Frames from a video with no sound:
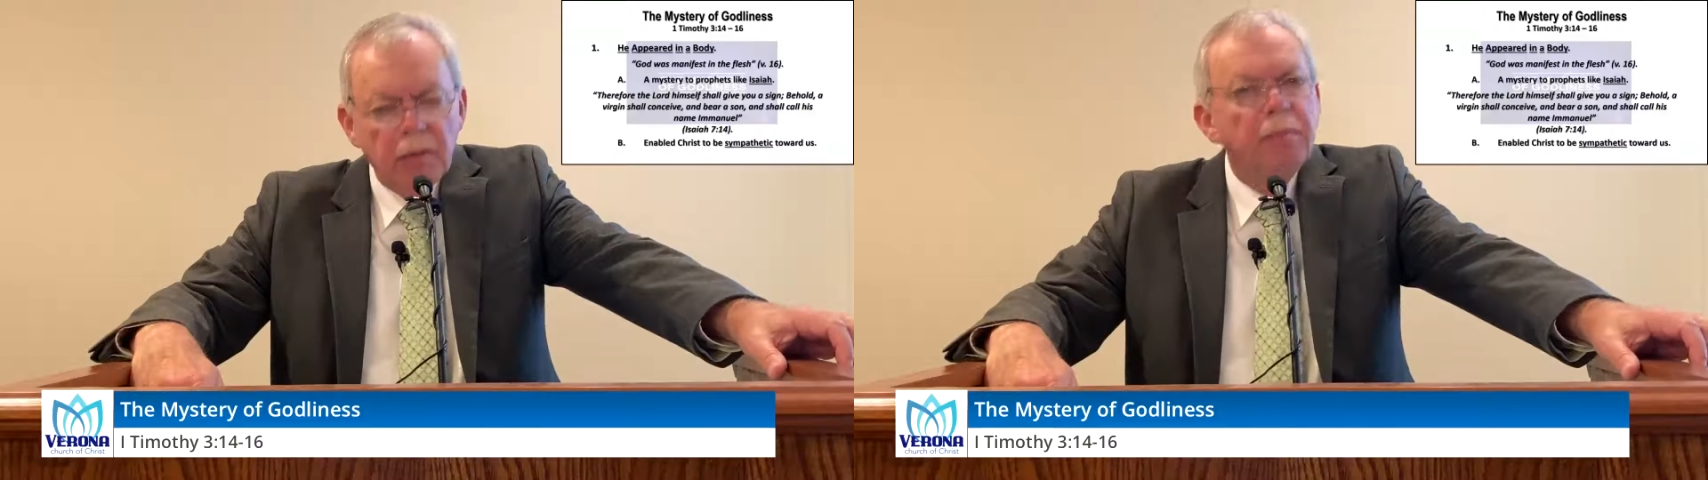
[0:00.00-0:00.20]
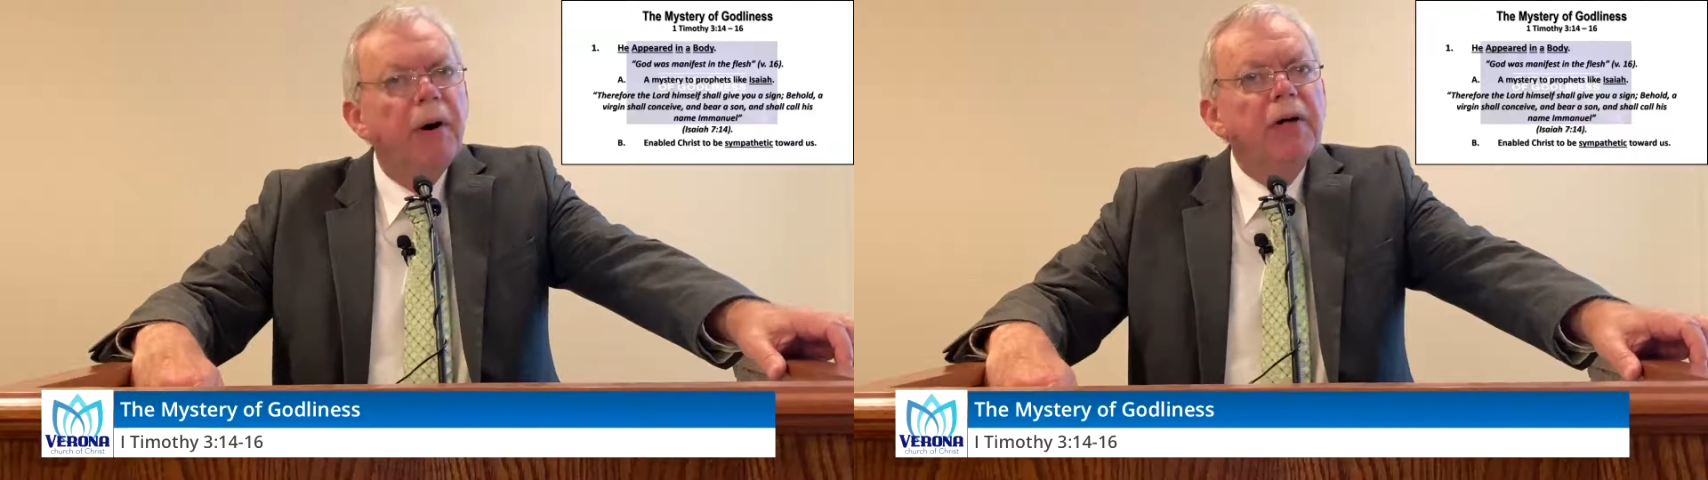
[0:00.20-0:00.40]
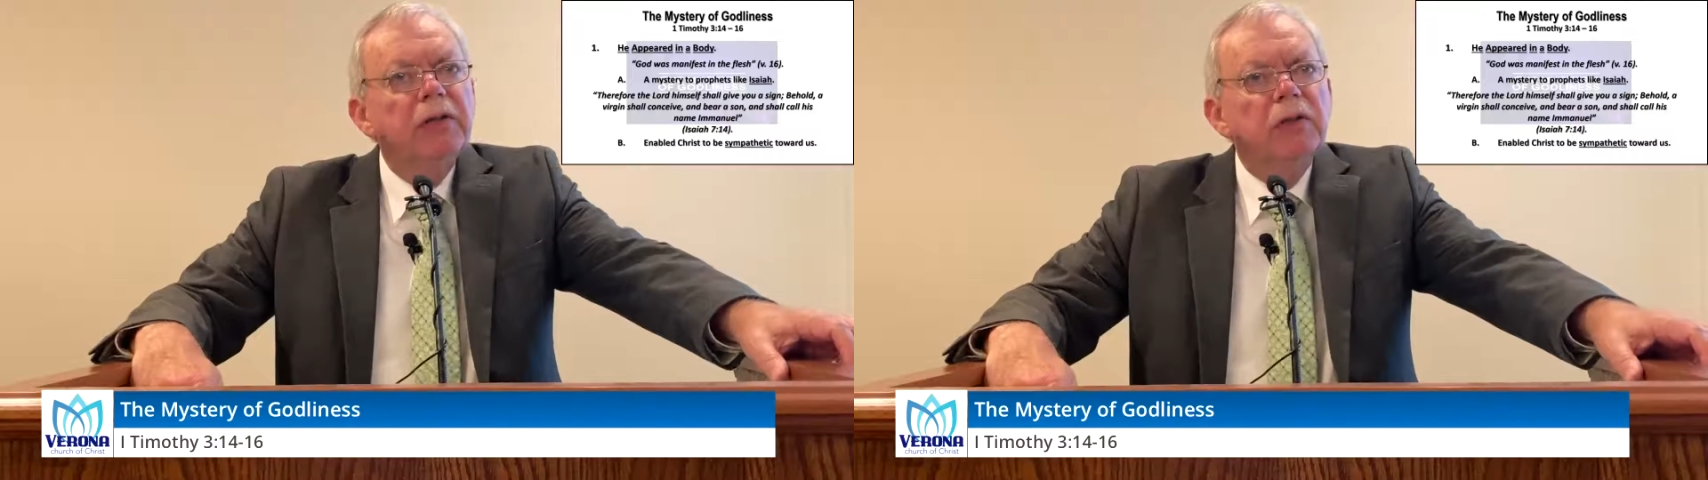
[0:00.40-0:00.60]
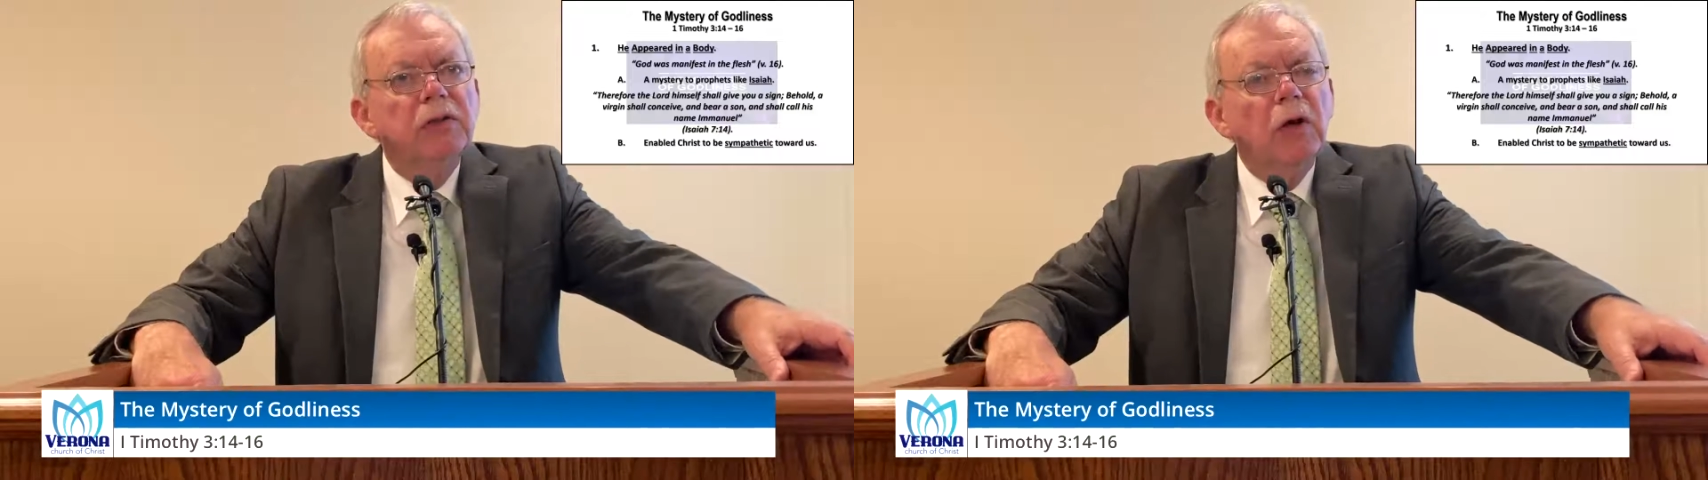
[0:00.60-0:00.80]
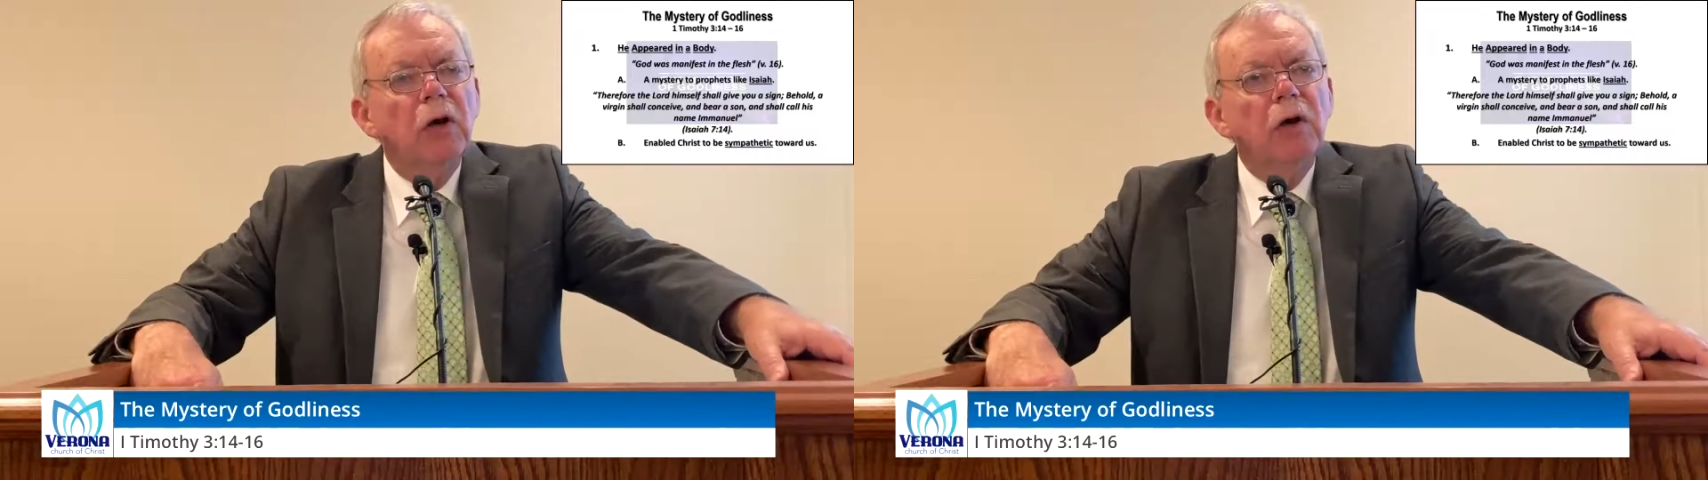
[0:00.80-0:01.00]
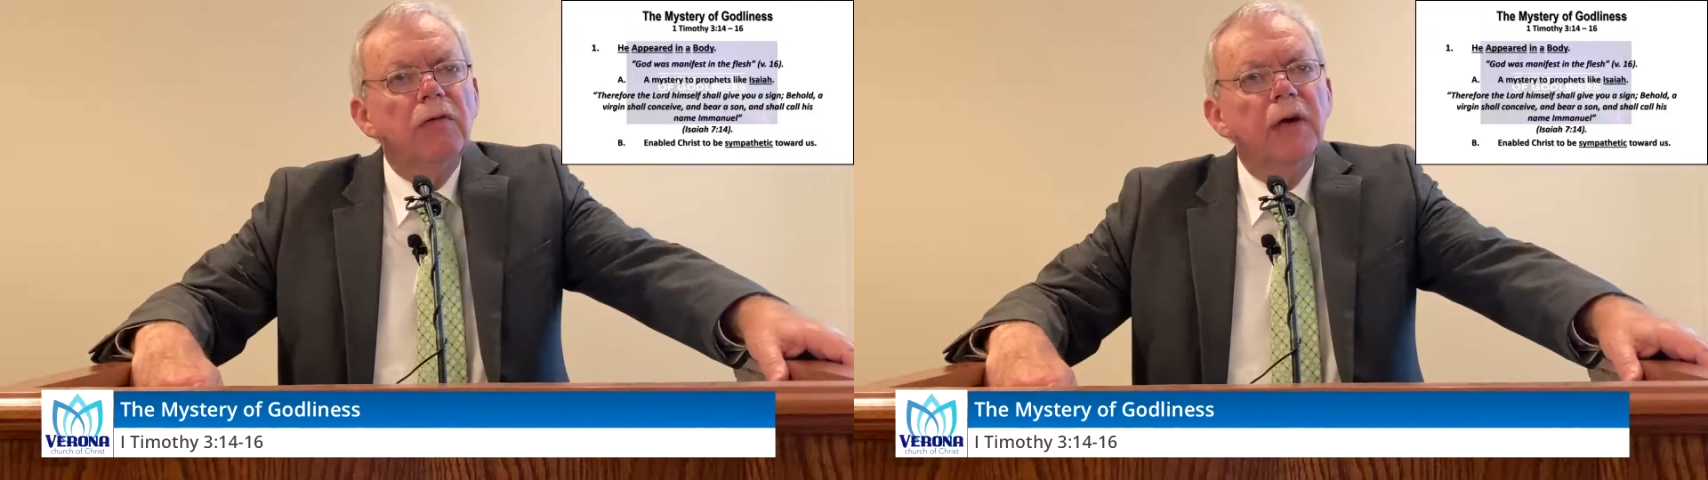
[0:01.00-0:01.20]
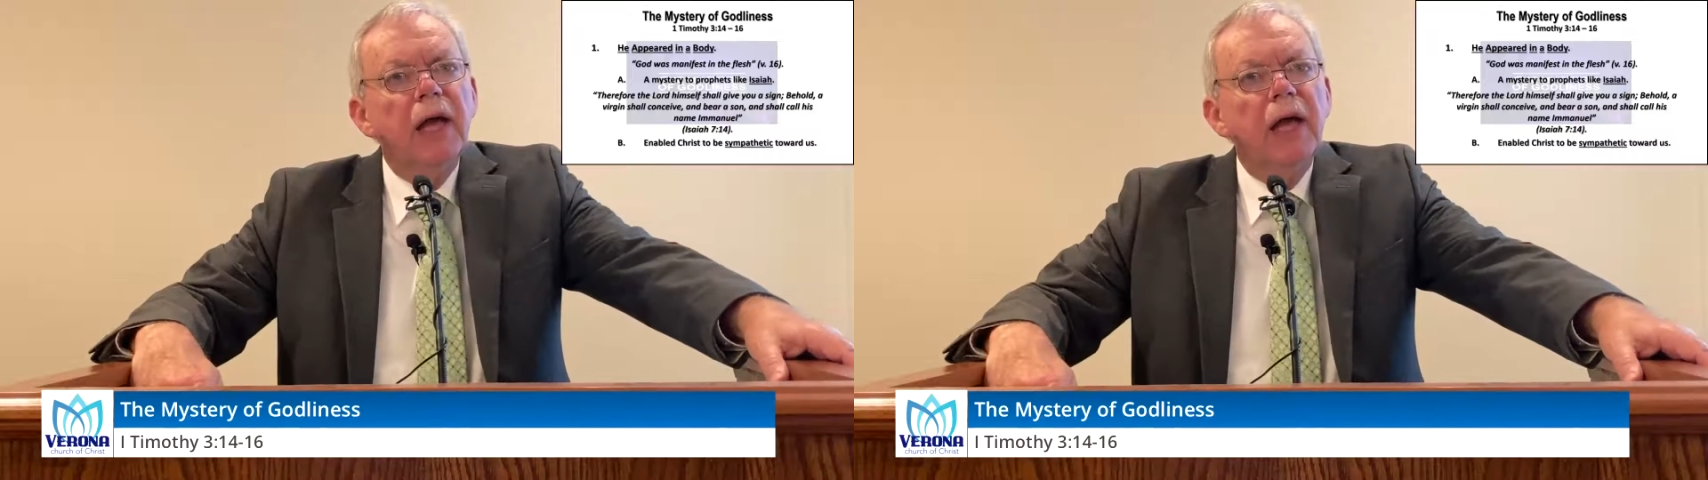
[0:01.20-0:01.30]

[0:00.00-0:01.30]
but to serve.